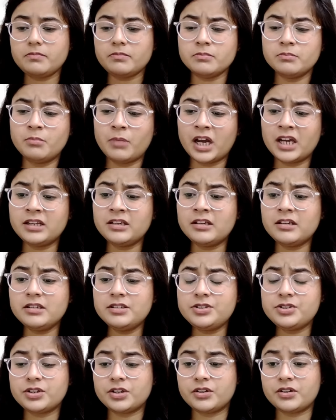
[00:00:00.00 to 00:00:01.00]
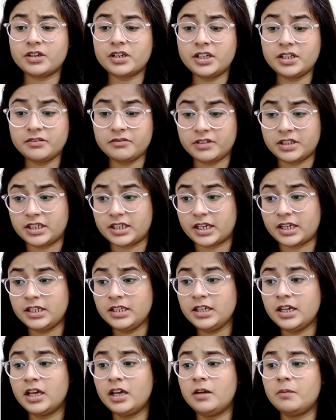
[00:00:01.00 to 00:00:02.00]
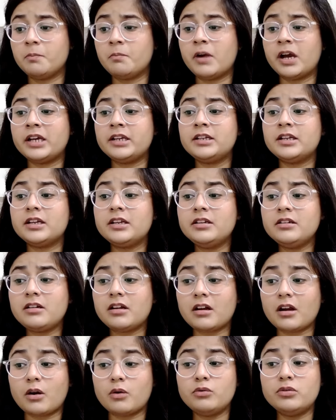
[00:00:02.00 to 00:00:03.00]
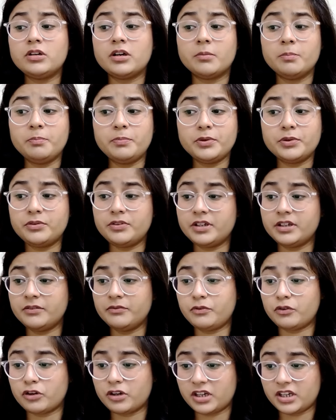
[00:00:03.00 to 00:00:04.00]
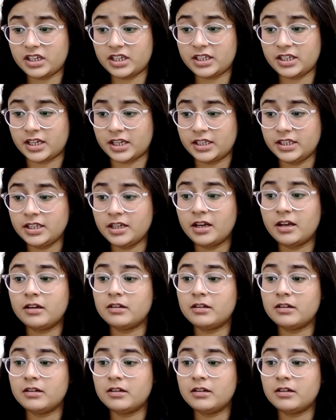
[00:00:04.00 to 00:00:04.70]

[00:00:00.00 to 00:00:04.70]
minor in generative AI, minor in cloud computing for AI,